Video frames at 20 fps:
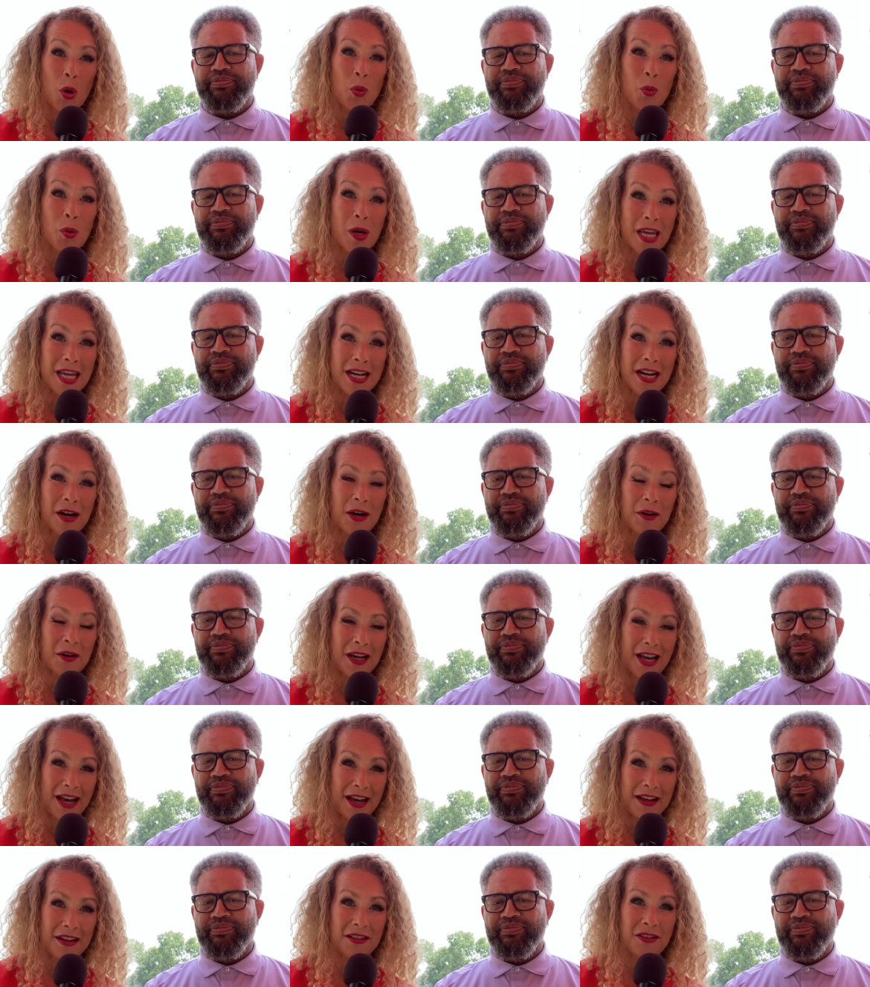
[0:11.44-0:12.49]
Speaker 1: We are
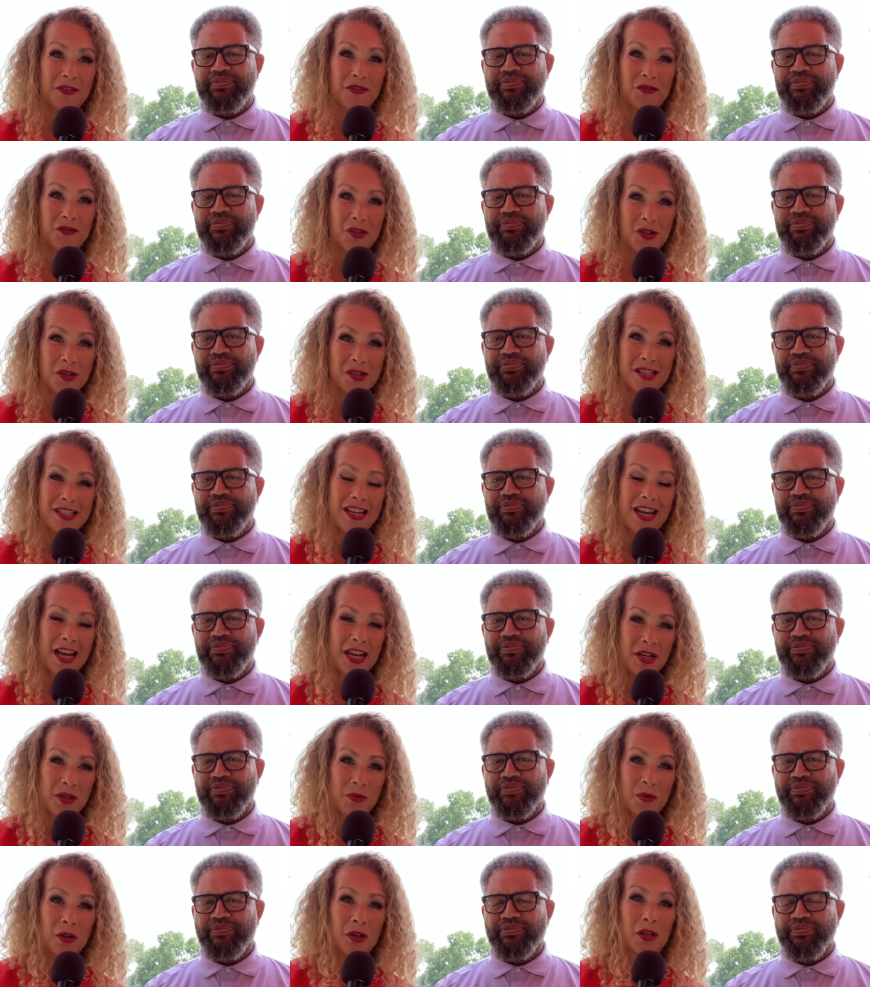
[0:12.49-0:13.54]
at the first
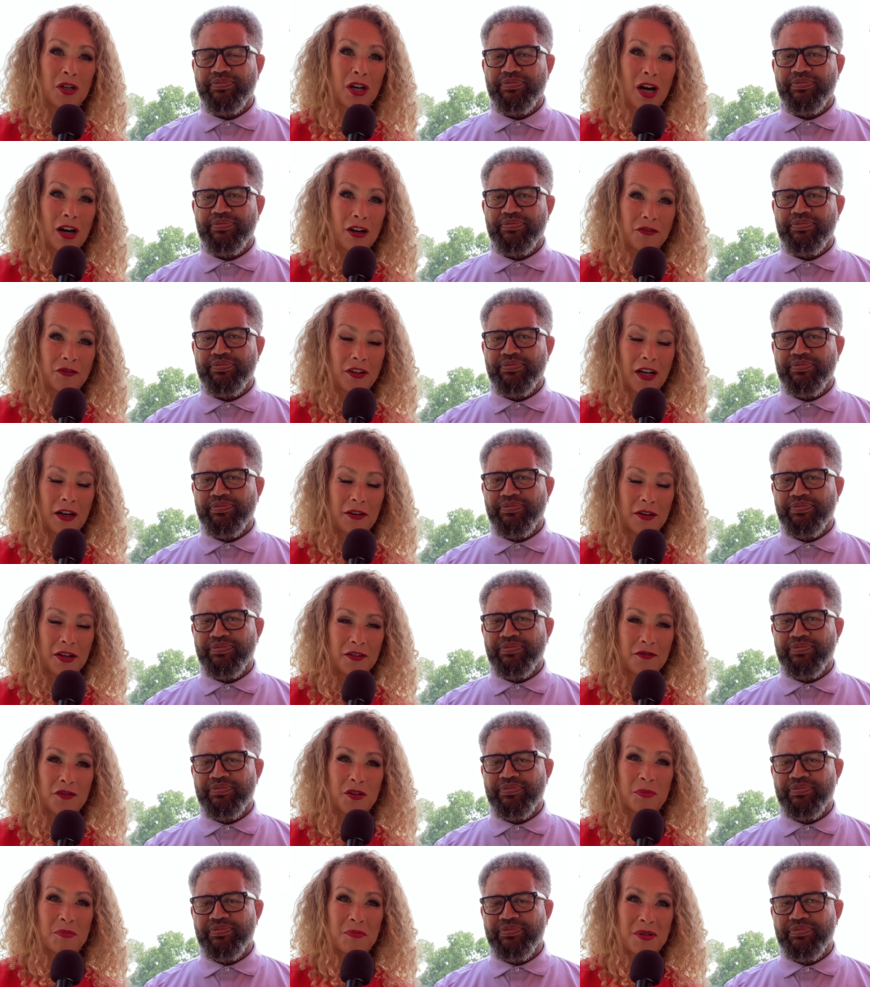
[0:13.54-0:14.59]
annual golf outing
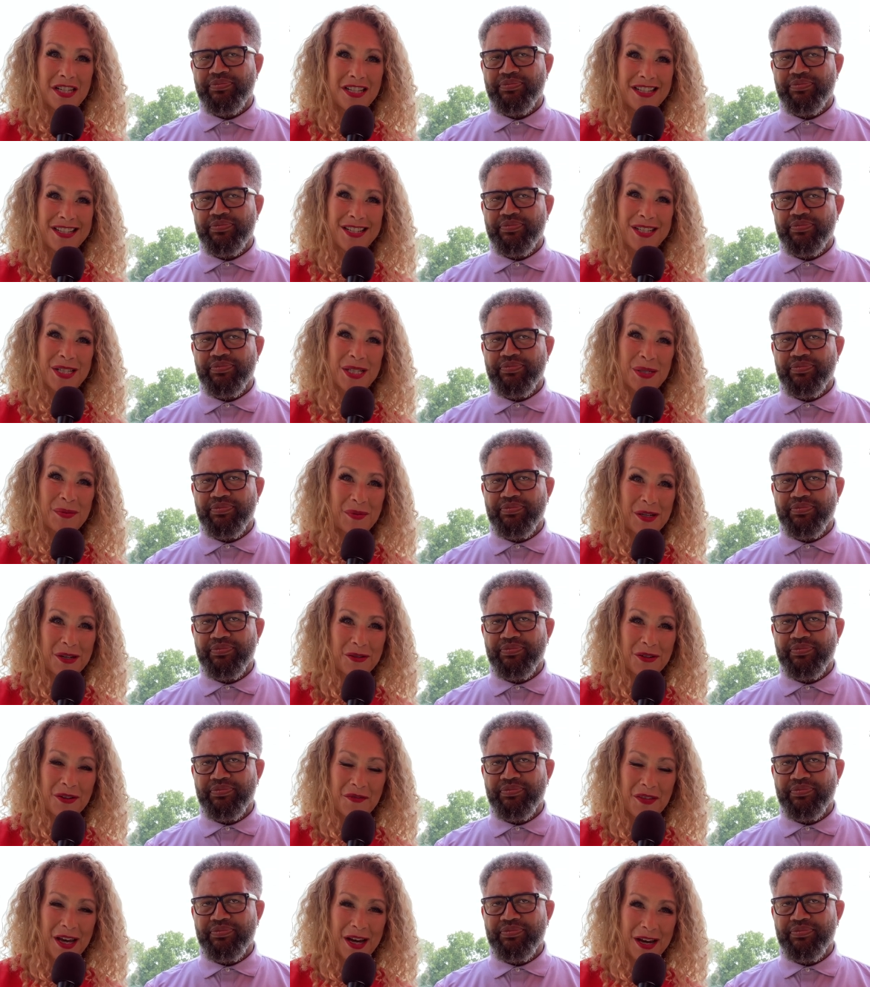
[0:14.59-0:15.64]
for Michigan Speaker
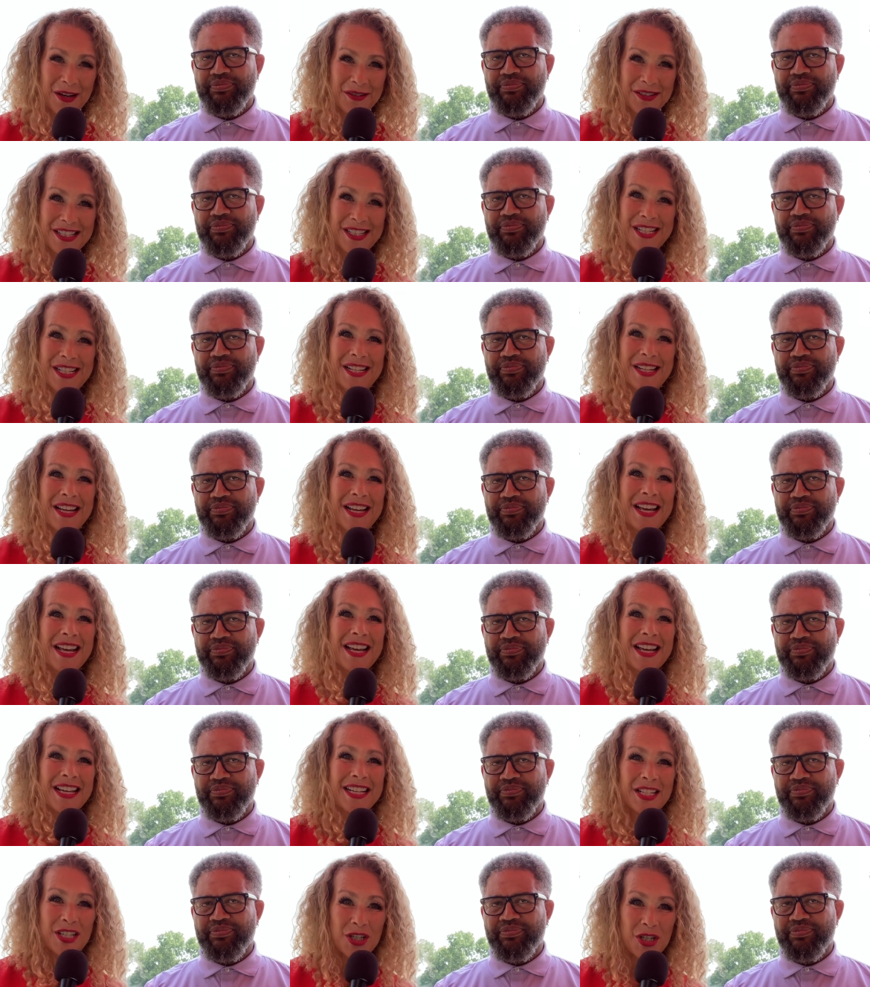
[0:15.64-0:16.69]
of the House,
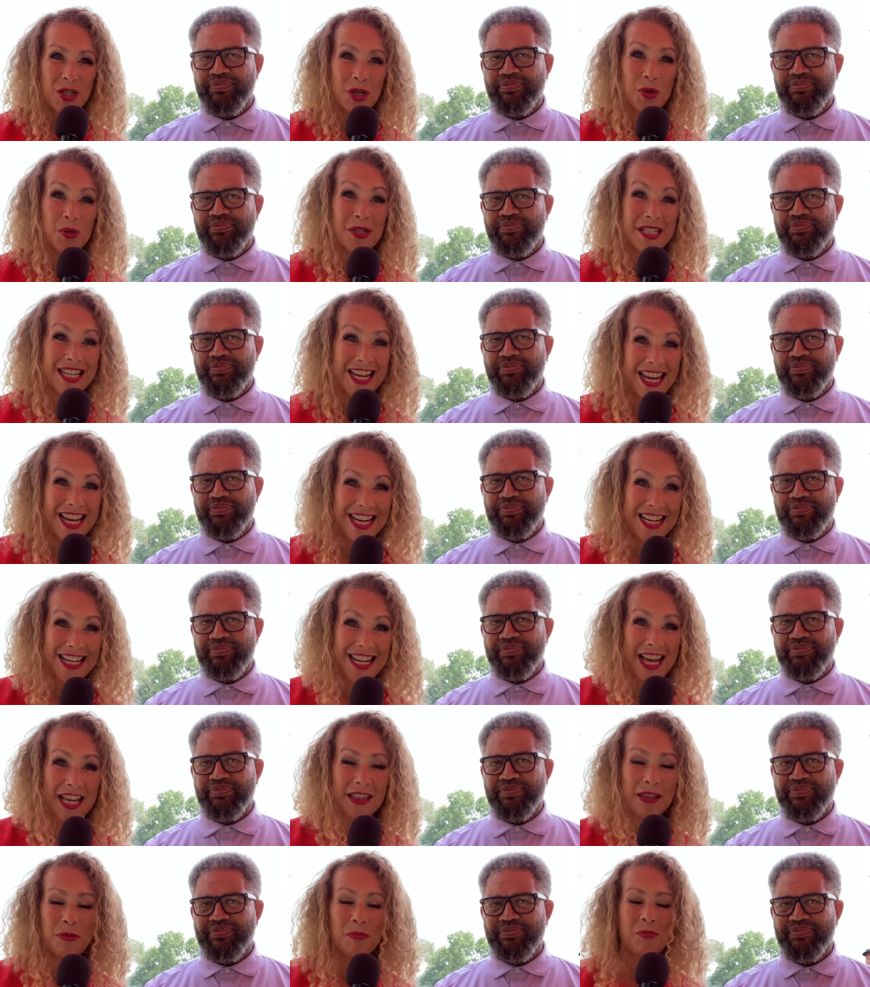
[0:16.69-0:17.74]
Joe Tate,
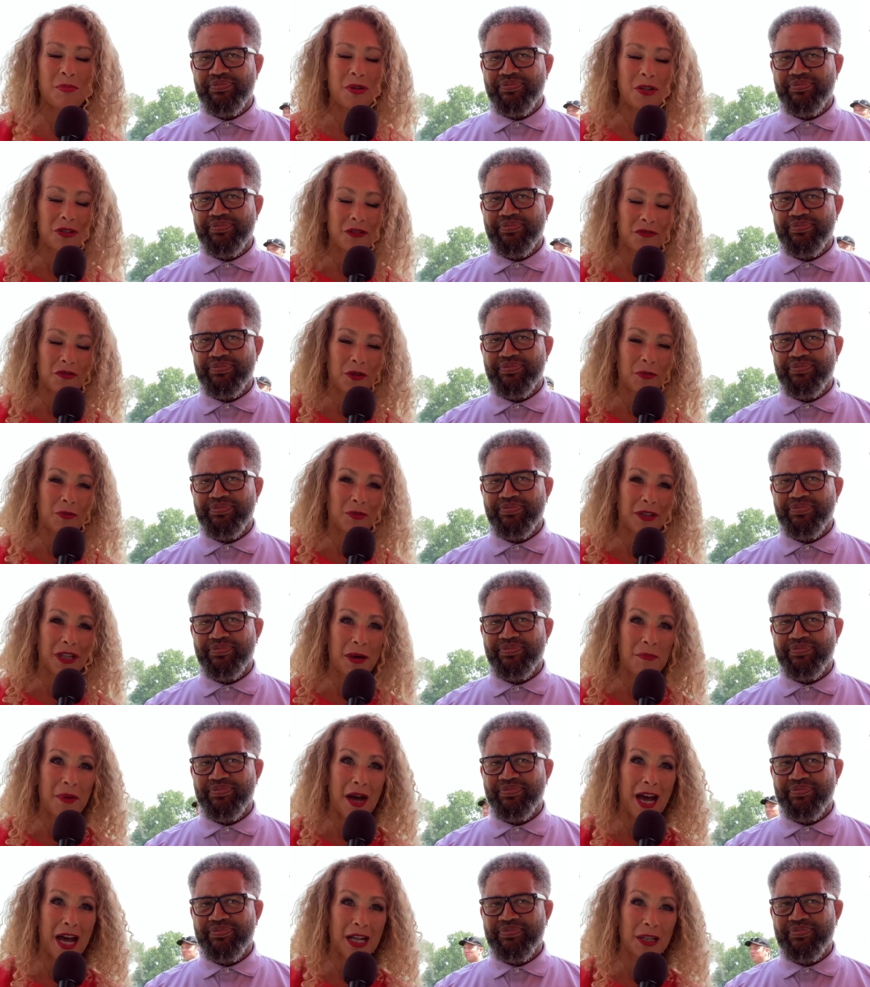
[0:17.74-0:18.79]
at the beautiful
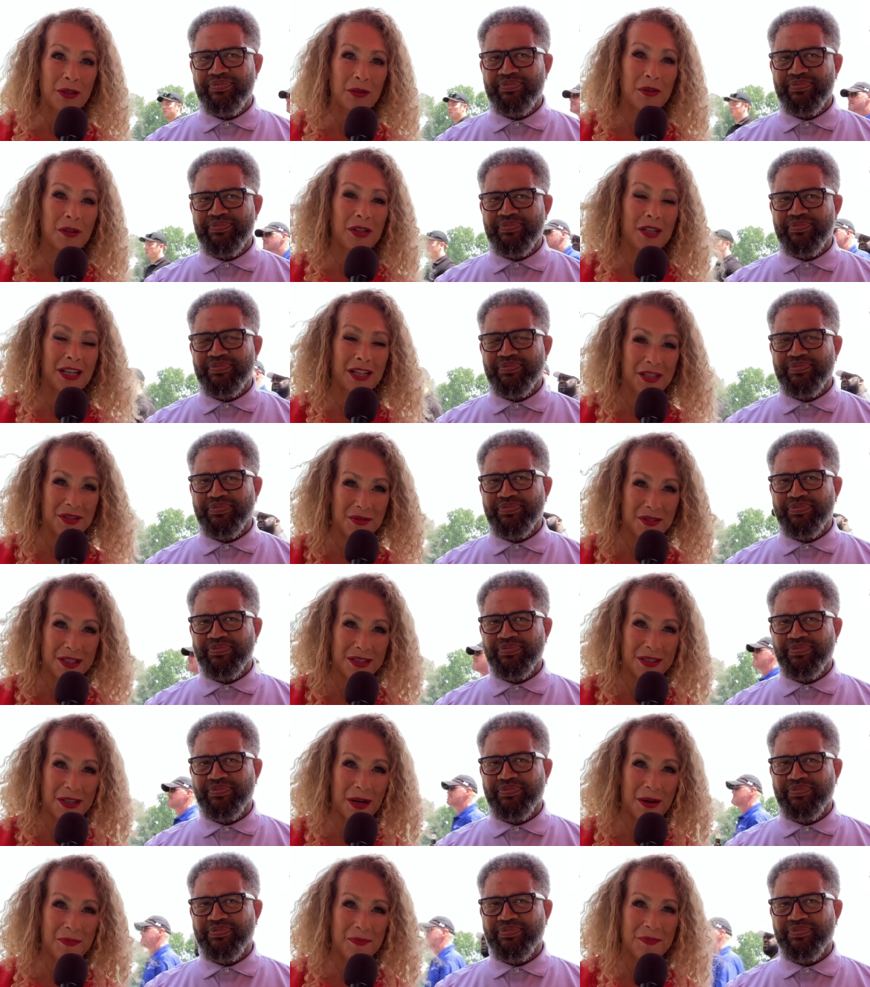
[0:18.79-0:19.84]
Plum Hollow Country
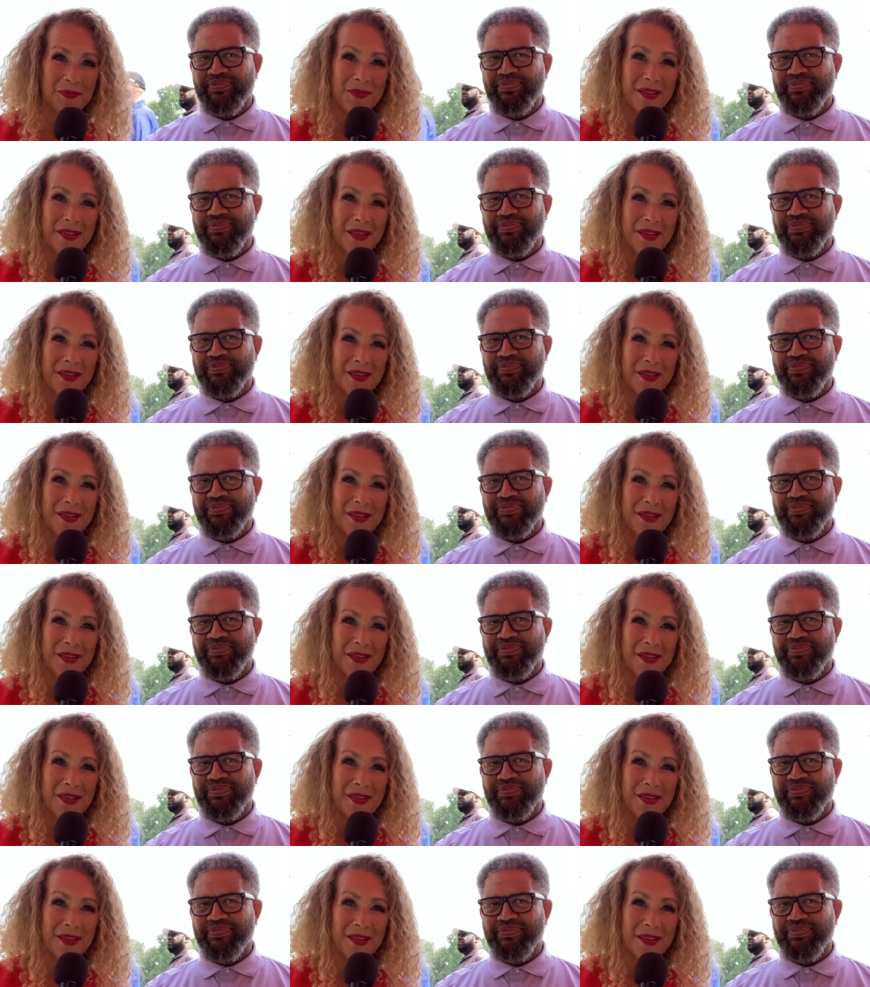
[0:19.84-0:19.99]
Club.